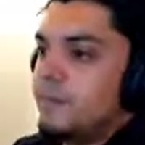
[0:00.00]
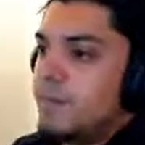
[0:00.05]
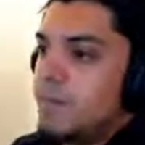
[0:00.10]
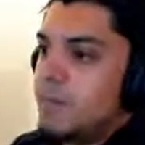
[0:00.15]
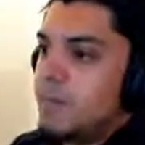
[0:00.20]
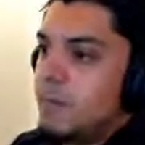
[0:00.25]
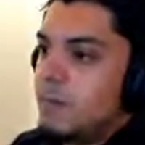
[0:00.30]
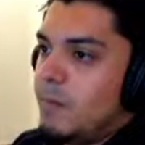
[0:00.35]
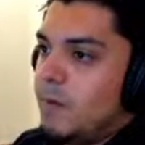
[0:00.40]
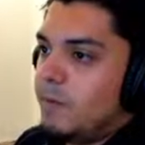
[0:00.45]

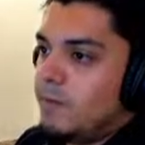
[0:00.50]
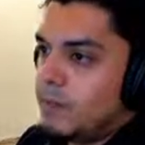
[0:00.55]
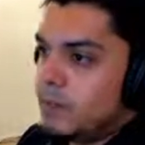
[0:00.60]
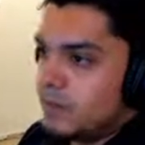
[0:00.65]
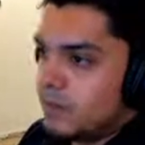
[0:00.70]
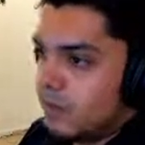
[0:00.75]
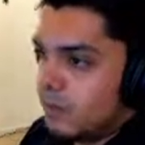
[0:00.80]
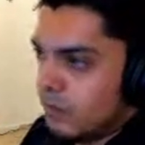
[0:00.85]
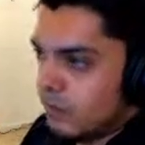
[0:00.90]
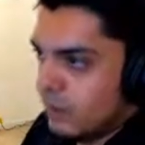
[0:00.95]
Maybe just go
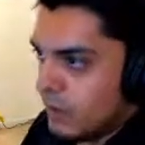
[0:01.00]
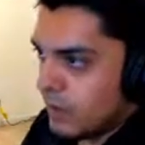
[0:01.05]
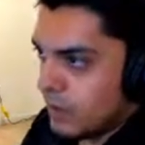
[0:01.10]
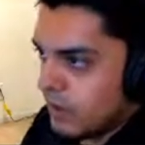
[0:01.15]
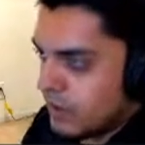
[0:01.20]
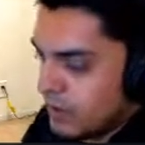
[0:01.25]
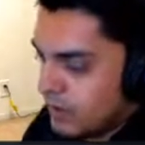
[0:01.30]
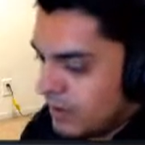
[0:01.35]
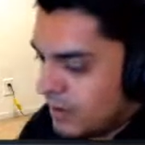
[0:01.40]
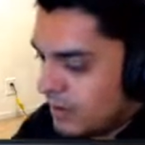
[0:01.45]
to Reddit.
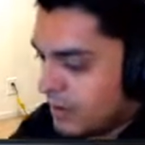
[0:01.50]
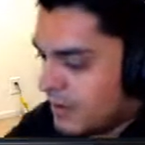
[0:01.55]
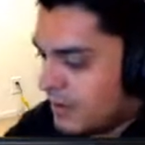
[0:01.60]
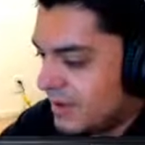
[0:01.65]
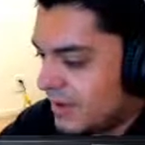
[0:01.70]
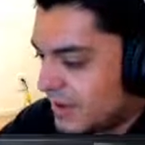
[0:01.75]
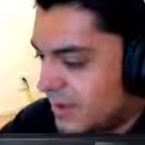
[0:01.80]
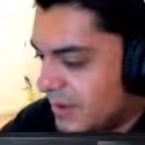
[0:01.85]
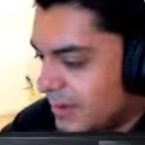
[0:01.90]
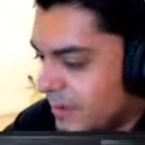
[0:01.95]

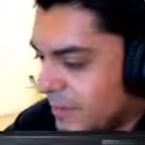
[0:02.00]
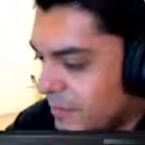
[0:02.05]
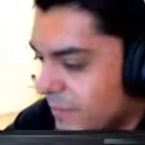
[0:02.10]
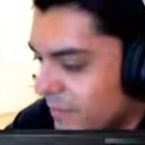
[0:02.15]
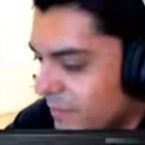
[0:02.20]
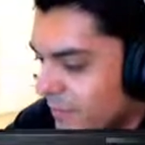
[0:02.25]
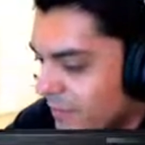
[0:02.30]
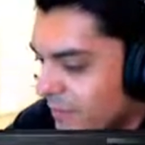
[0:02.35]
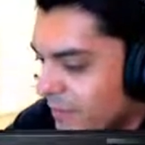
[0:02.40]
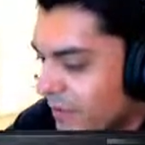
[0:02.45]

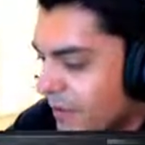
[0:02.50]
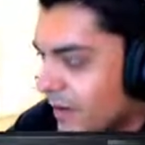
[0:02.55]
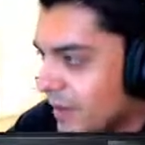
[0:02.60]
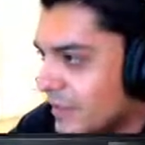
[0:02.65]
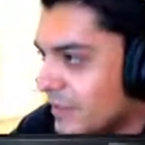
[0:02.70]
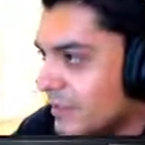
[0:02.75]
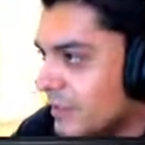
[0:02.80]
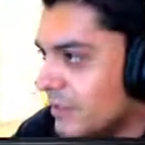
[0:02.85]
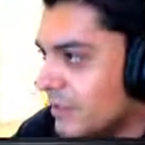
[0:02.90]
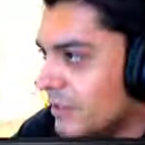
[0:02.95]

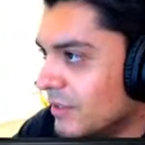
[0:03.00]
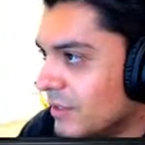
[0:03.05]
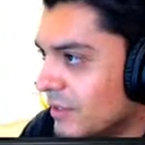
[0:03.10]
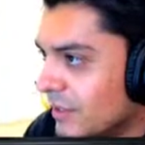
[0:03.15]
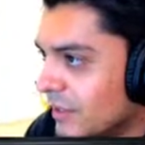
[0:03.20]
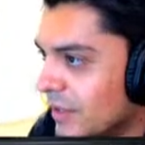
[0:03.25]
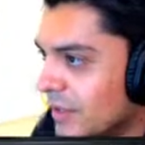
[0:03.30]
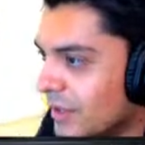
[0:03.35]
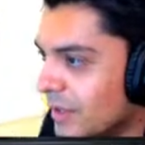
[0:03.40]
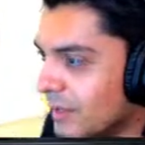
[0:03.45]
Reddit's usually
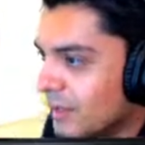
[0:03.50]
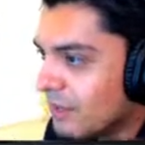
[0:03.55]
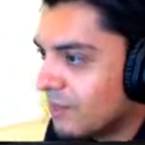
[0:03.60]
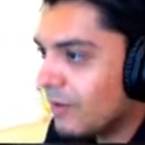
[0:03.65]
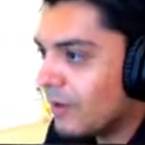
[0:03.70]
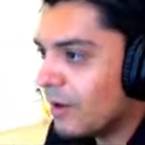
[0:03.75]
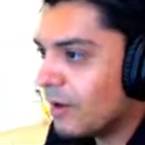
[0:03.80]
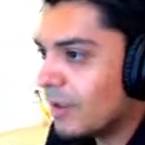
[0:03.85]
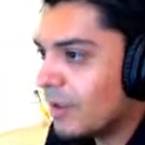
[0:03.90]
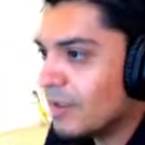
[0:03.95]
the
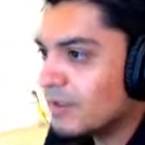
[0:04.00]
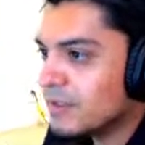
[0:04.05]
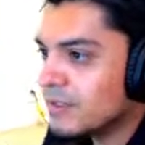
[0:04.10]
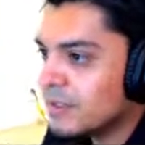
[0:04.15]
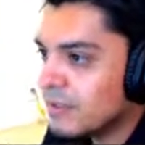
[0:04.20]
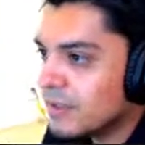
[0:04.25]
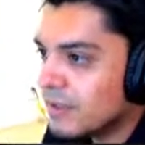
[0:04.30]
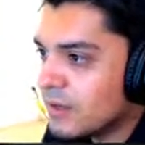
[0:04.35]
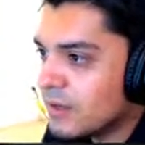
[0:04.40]
right answer.